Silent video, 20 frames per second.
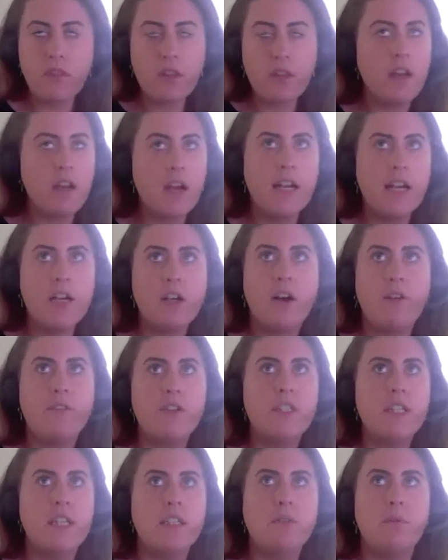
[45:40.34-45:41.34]
I had a
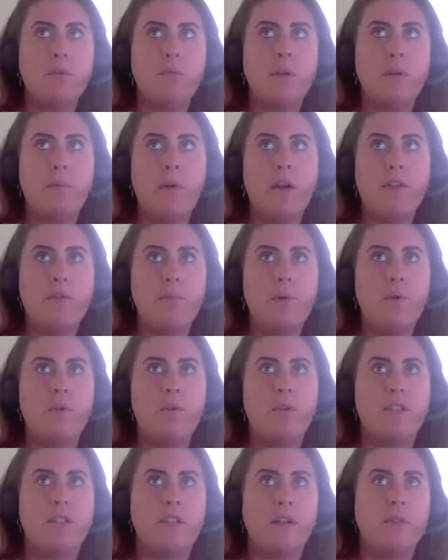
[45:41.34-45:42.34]
conversation with one of my
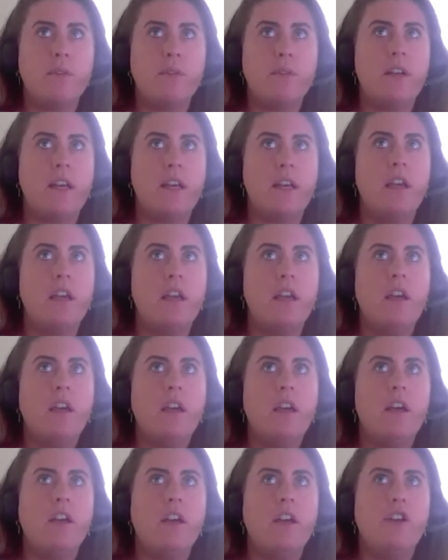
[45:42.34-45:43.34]
reports and I was like,
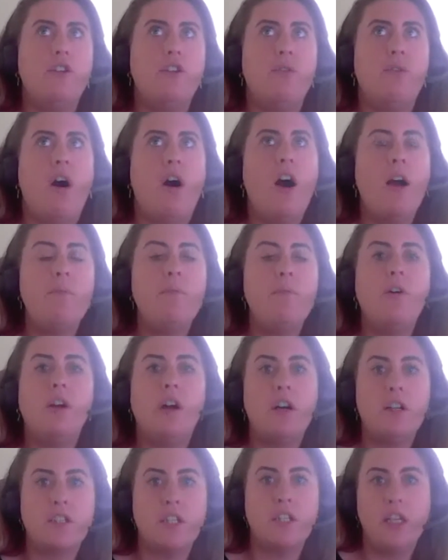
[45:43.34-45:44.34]
you know, I'm not
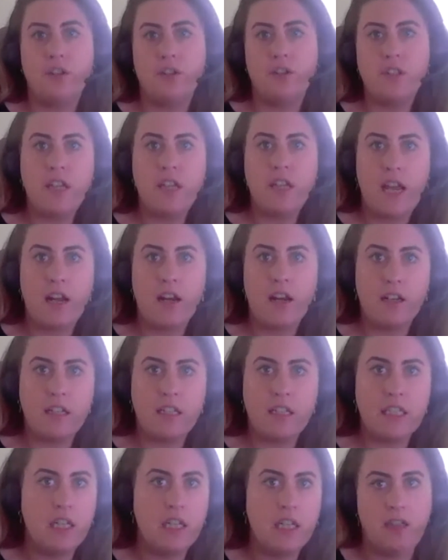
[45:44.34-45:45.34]
asking you to stay at
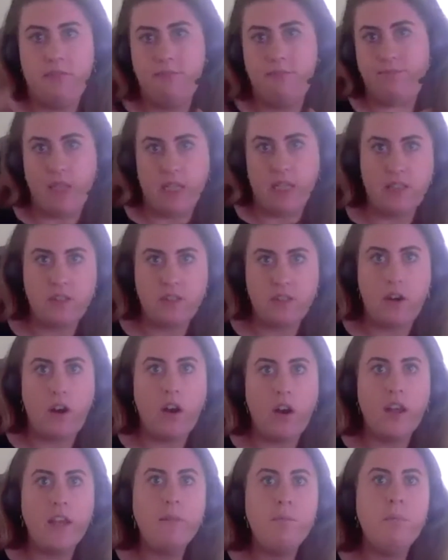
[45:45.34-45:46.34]
till this
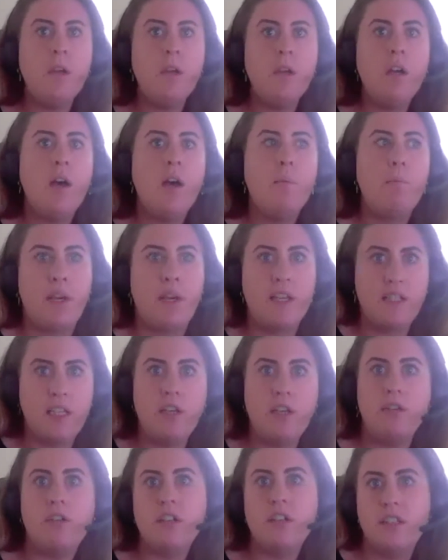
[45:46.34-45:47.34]
time, but I see
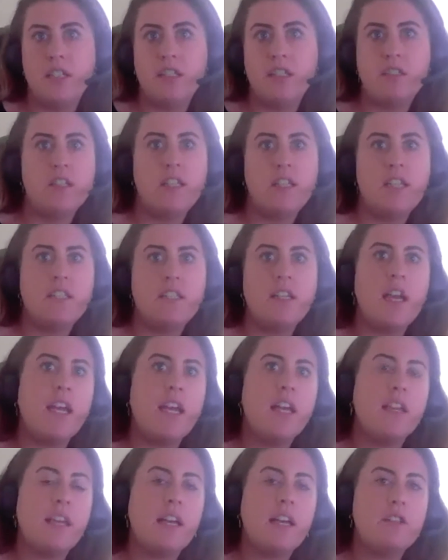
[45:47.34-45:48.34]
you're consistently
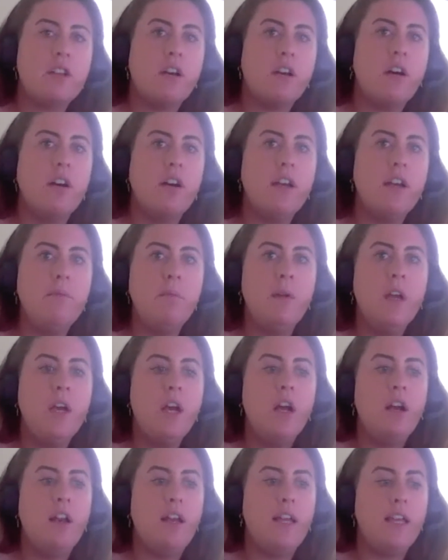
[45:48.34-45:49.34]
staying at that time.
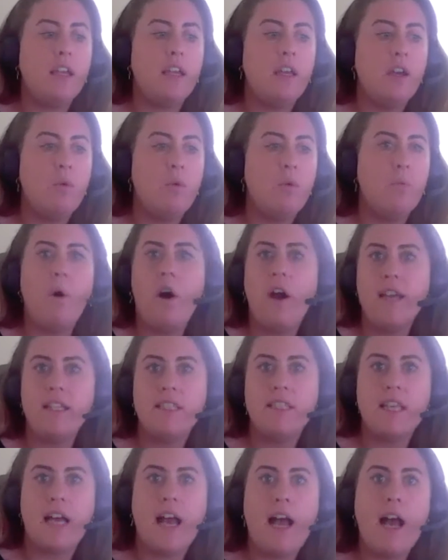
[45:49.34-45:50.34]
Like, why
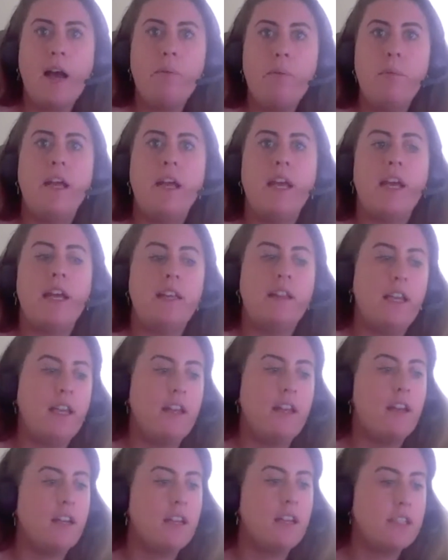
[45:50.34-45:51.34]
is that happening? And they
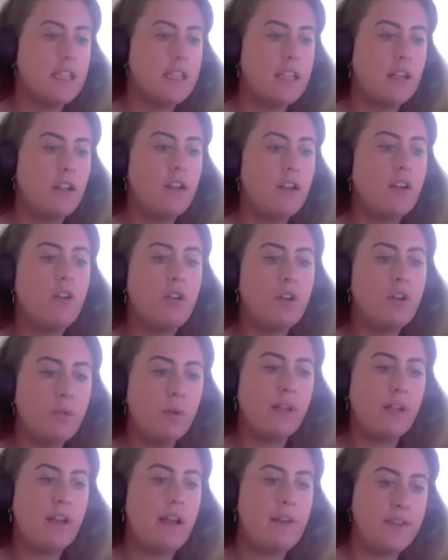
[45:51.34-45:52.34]
kind of said like, oh,
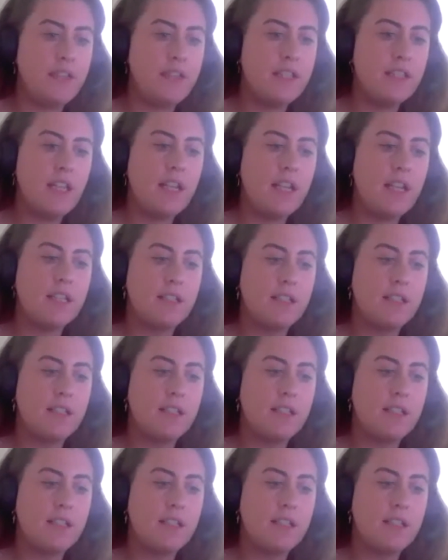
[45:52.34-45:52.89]
we have these things.